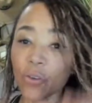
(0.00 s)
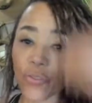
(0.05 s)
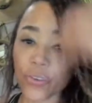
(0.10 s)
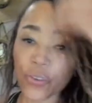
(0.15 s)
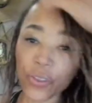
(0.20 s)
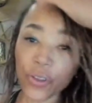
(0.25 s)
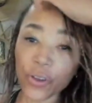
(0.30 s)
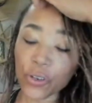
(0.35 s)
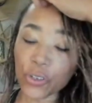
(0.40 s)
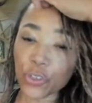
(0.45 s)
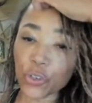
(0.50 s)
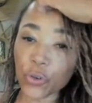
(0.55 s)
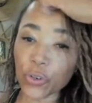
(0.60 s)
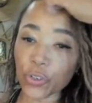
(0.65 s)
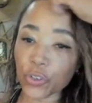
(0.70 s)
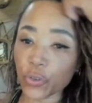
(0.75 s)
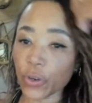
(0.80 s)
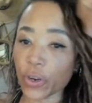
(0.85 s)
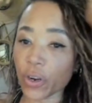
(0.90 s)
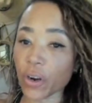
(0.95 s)
For those who
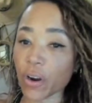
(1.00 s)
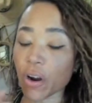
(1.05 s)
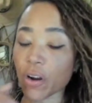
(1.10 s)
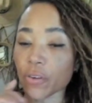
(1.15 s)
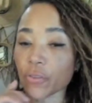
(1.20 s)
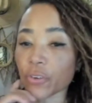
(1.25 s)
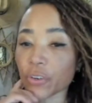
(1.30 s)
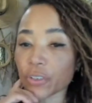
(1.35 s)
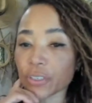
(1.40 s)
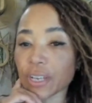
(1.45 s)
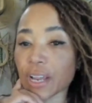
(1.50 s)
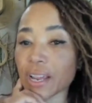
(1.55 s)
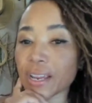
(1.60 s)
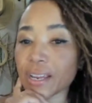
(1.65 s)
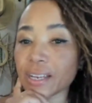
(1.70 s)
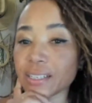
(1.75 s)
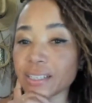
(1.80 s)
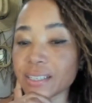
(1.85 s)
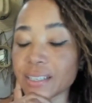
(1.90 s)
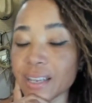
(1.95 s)
are doing a carnivore
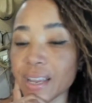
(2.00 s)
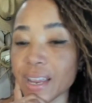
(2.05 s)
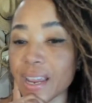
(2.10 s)
diet,